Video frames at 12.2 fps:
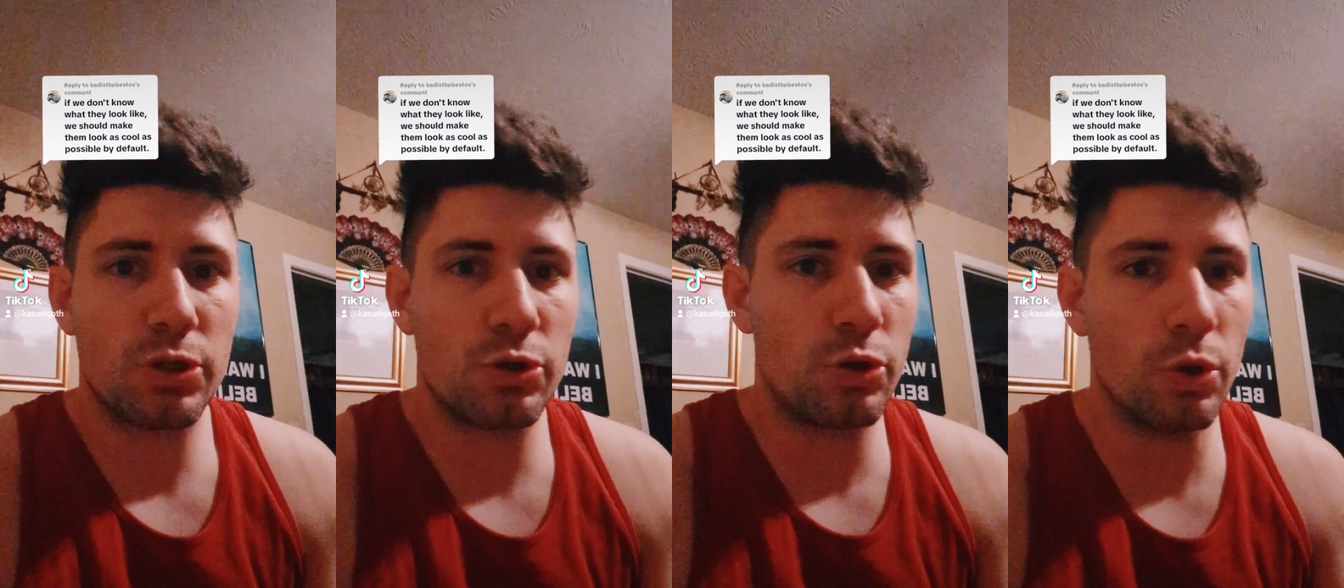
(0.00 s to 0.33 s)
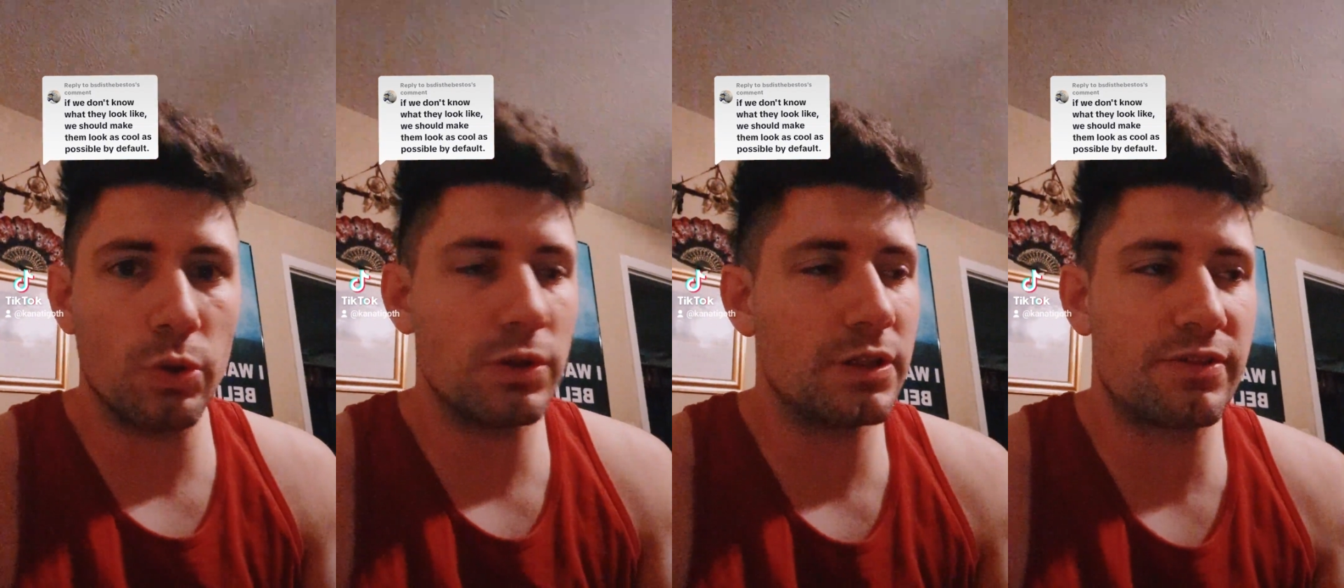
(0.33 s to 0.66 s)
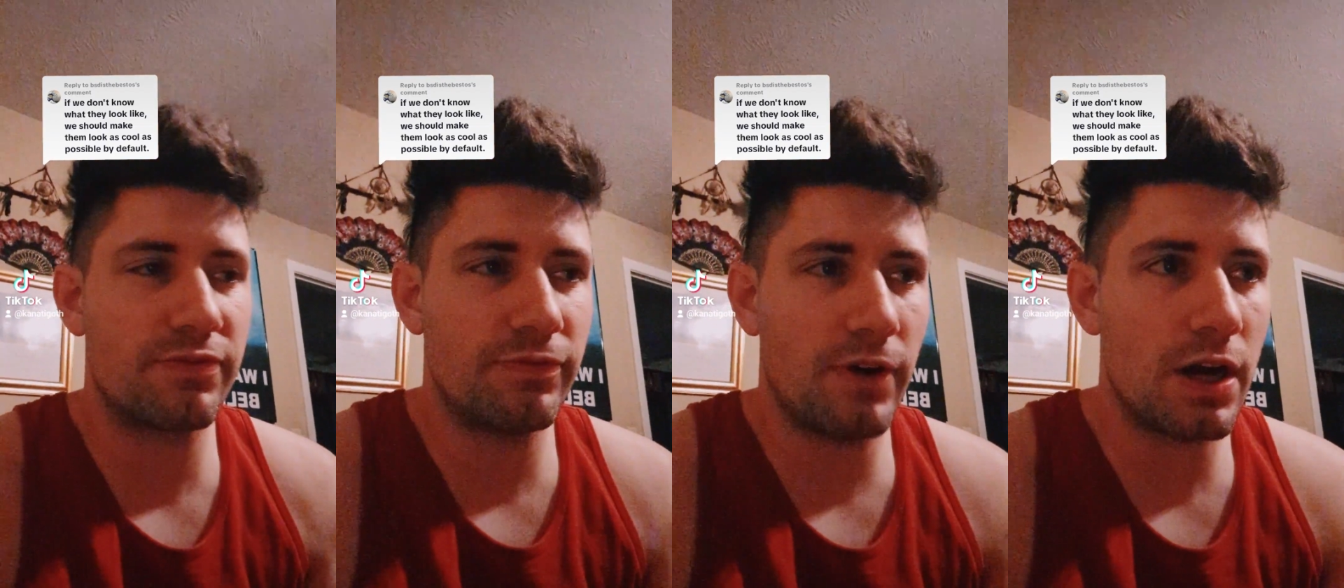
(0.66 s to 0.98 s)
cool
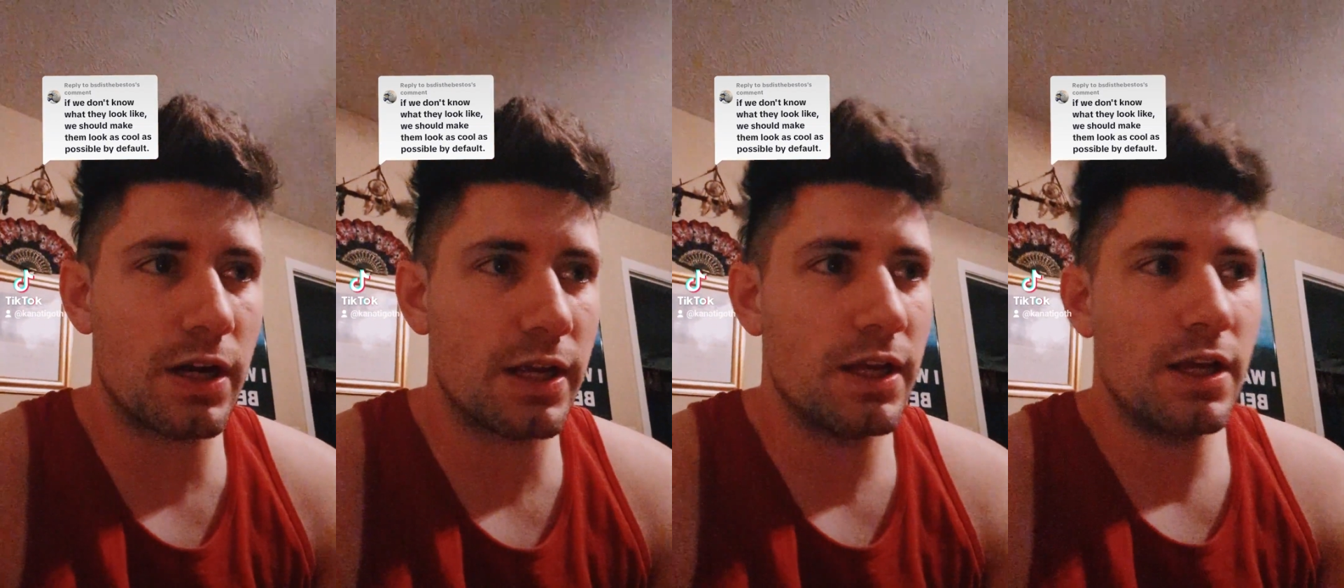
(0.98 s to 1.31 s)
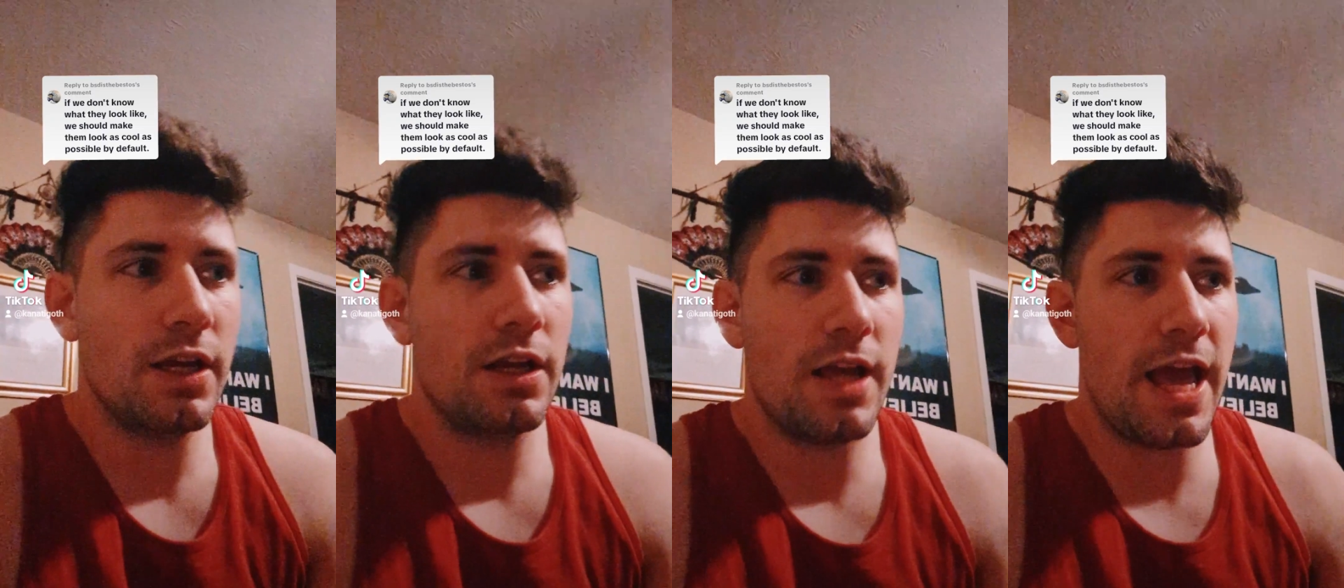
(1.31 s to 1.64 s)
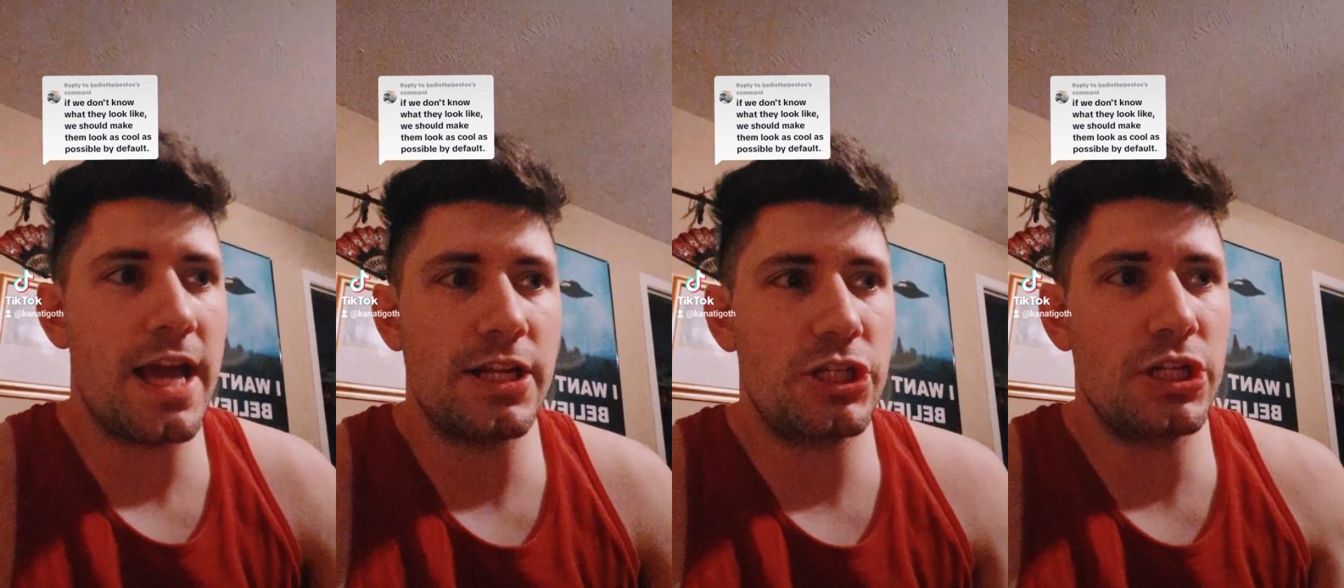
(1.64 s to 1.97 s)
as fuck
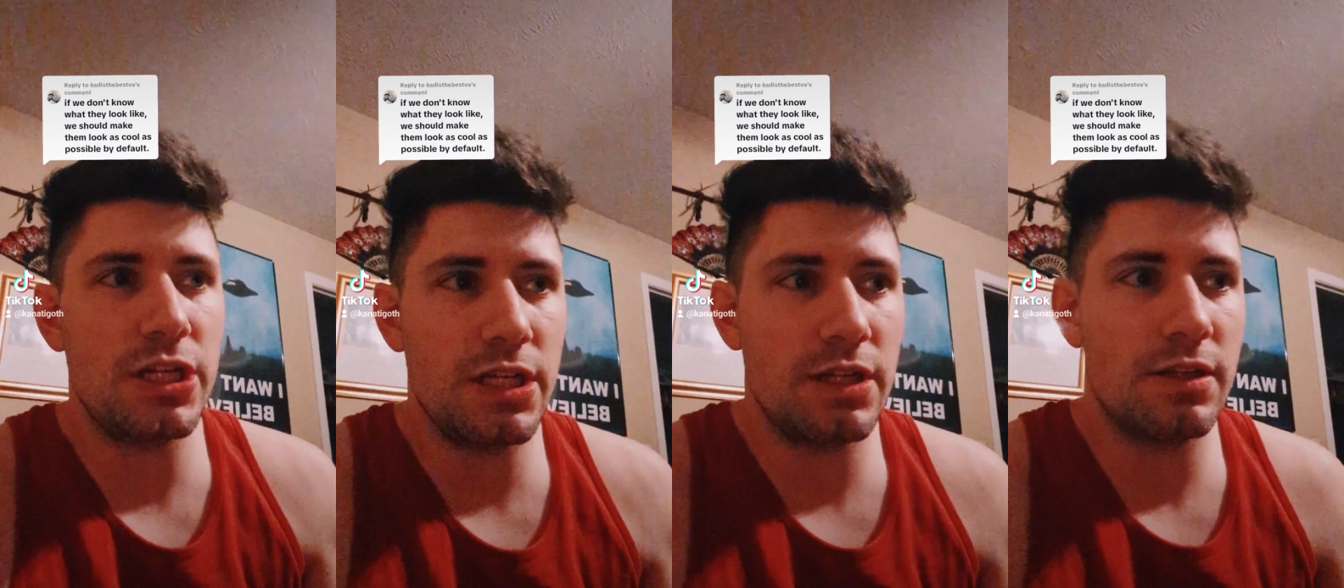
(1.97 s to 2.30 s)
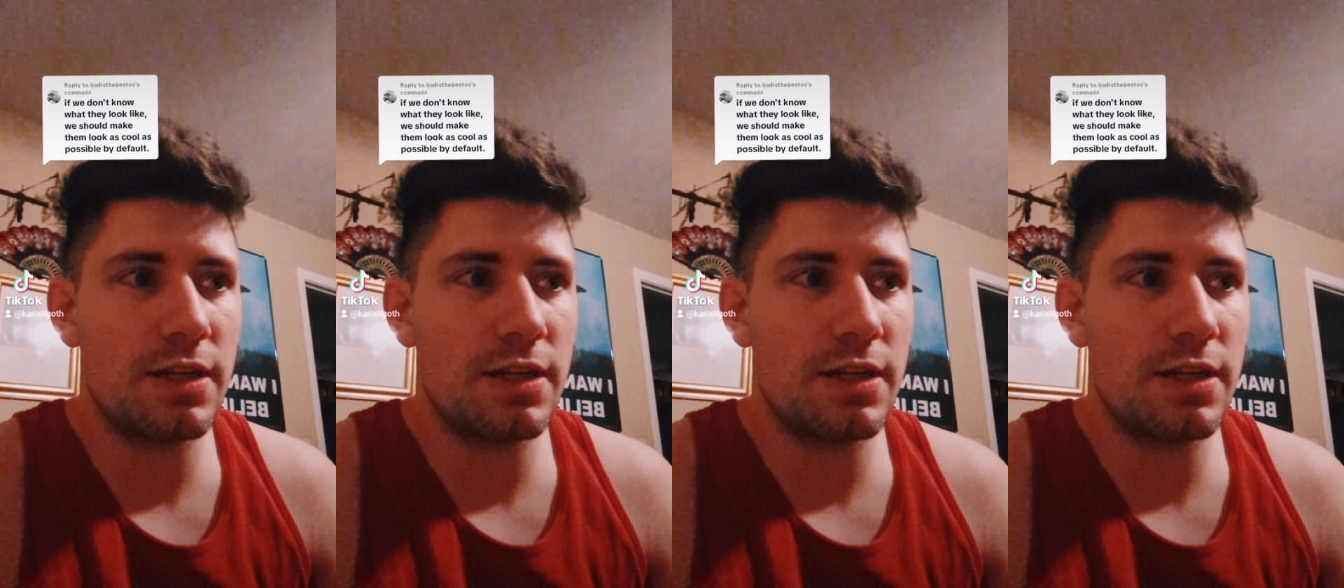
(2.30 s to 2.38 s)
edgy